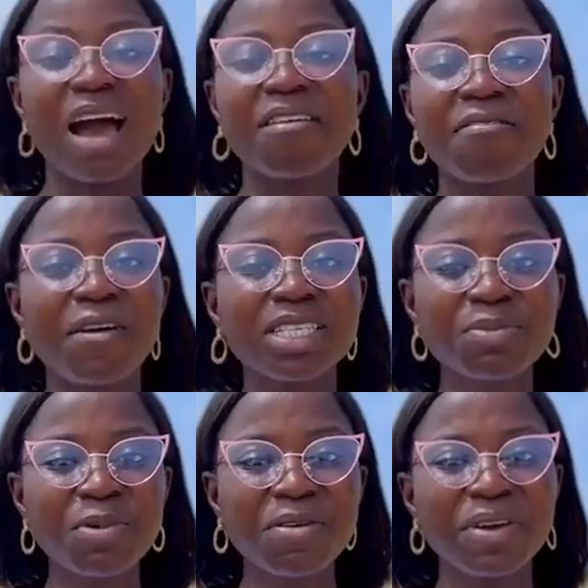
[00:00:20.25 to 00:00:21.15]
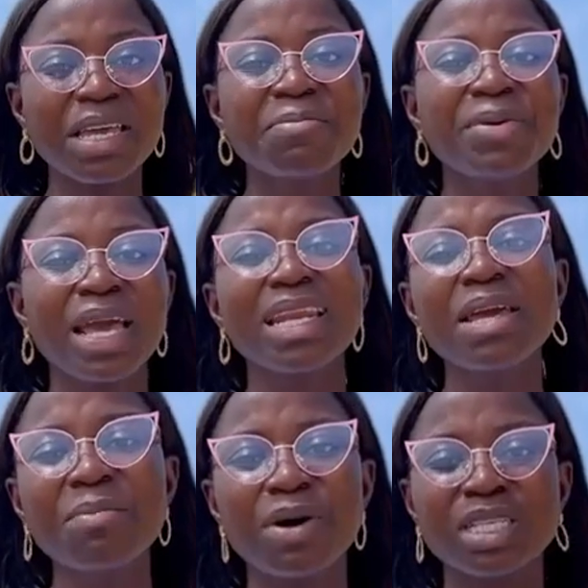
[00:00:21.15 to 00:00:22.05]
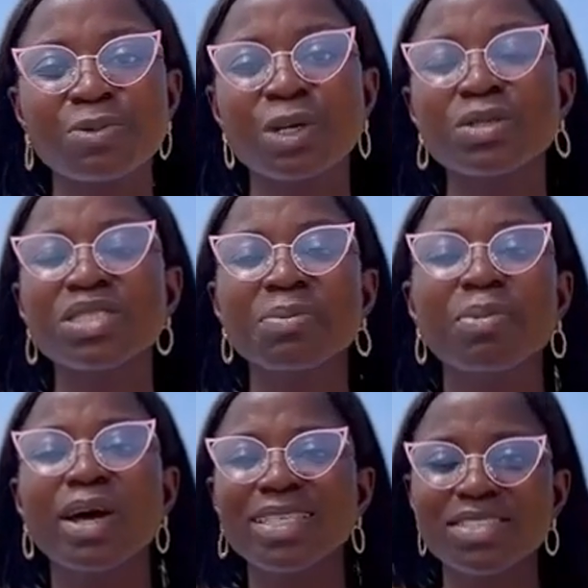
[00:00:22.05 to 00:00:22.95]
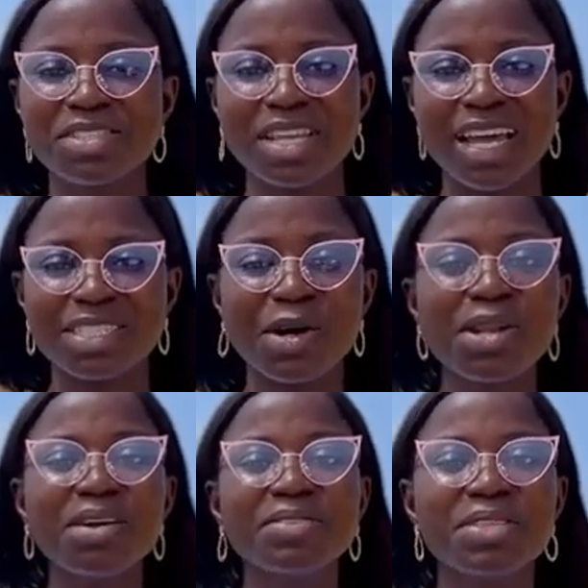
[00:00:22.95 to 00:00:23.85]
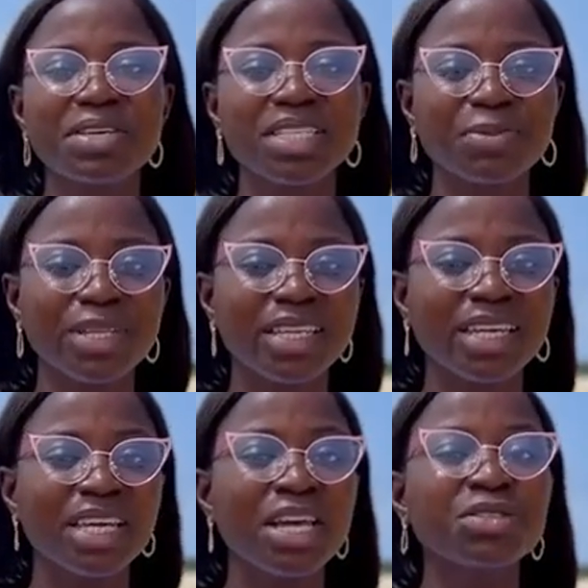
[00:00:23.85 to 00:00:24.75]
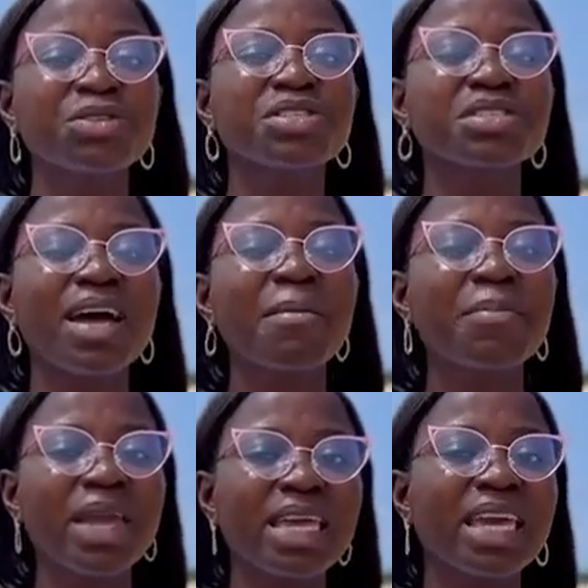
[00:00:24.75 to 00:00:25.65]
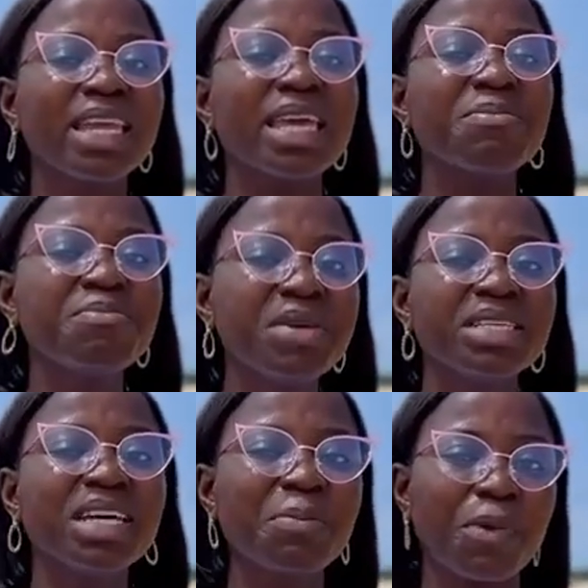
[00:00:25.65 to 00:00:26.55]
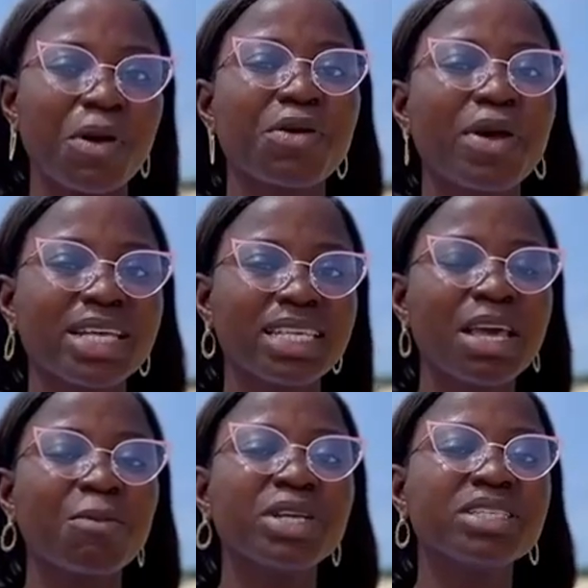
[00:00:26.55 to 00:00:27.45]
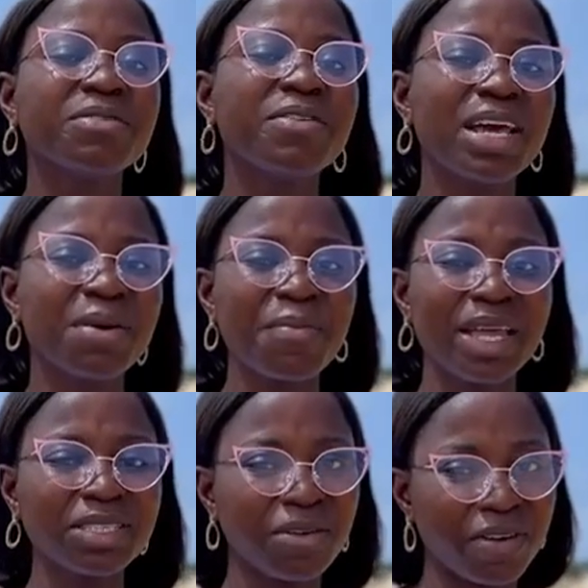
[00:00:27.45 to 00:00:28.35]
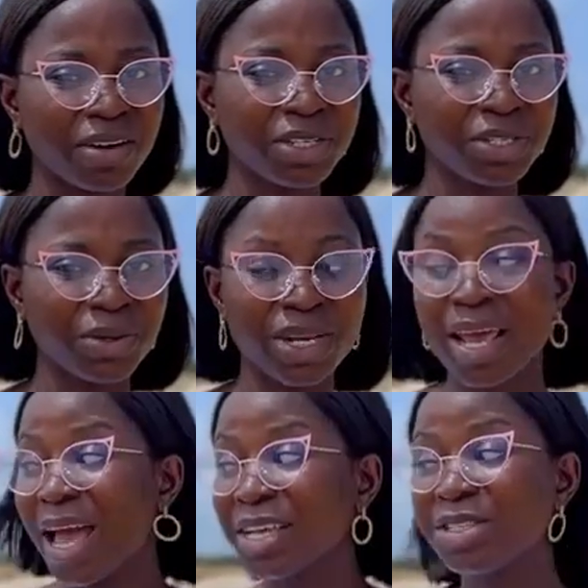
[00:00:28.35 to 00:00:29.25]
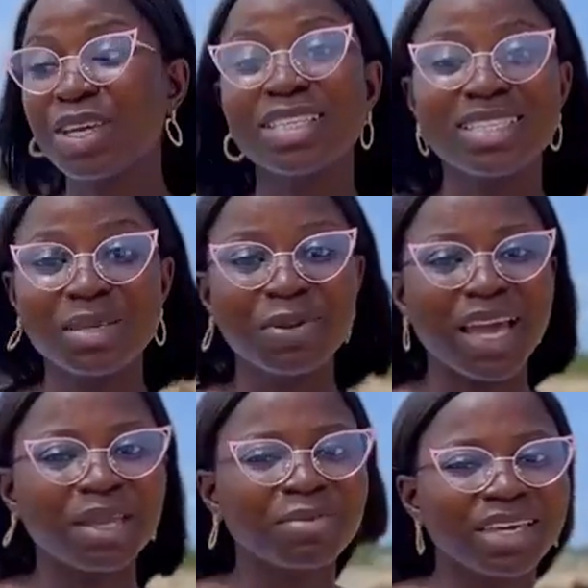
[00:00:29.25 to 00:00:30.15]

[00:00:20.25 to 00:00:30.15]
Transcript: Our first move in barely a month was to deploy to site all of the things we need to start making immediate progress with the development of Arizon as you can see behind